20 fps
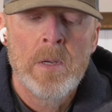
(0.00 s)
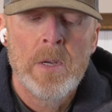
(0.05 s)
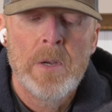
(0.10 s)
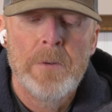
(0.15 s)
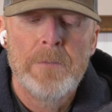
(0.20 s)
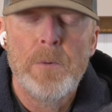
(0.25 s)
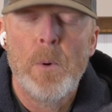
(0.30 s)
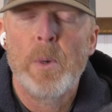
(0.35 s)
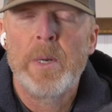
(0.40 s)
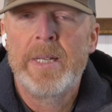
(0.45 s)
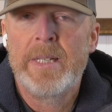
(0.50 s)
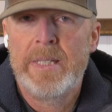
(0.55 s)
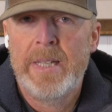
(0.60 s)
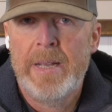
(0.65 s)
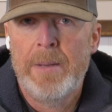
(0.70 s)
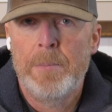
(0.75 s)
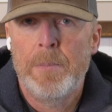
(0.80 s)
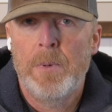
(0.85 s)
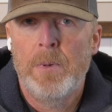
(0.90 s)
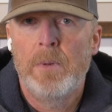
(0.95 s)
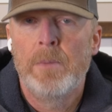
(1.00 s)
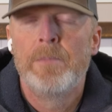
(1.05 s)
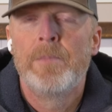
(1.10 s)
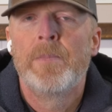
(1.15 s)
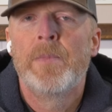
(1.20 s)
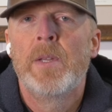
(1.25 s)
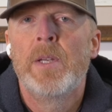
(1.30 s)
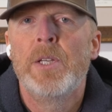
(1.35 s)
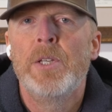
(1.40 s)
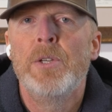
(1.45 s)
for example,
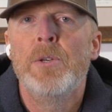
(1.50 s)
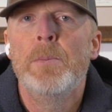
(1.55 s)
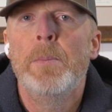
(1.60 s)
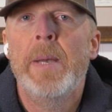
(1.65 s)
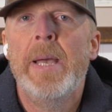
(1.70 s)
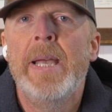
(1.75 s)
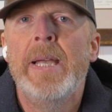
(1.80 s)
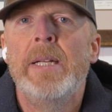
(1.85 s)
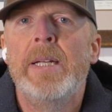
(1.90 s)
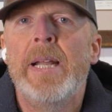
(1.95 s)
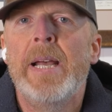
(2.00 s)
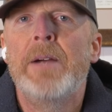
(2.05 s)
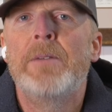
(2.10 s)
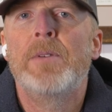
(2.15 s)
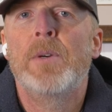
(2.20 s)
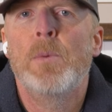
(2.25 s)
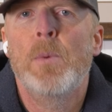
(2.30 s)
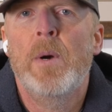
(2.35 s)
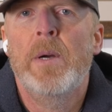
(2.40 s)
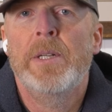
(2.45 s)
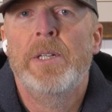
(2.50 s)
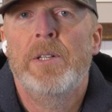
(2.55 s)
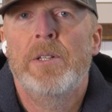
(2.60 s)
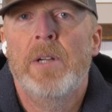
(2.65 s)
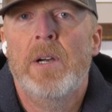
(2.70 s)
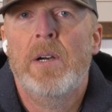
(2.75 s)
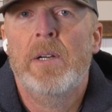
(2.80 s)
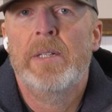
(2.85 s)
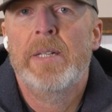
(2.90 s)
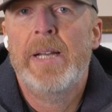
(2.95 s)
you may never want your
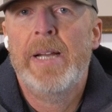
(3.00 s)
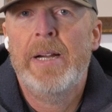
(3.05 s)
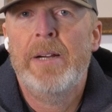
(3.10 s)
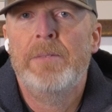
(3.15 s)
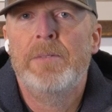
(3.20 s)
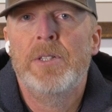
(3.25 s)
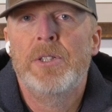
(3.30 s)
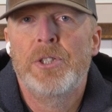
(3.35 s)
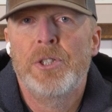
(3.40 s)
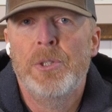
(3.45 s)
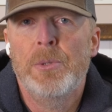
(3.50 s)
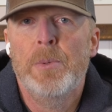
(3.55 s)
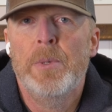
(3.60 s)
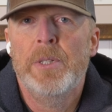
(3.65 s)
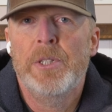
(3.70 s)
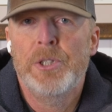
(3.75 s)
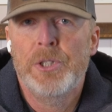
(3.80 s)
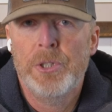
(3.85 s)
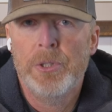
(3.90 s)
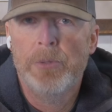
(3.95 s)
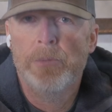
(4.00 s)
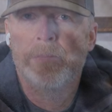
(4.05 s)
dog to ever chew on a shoe.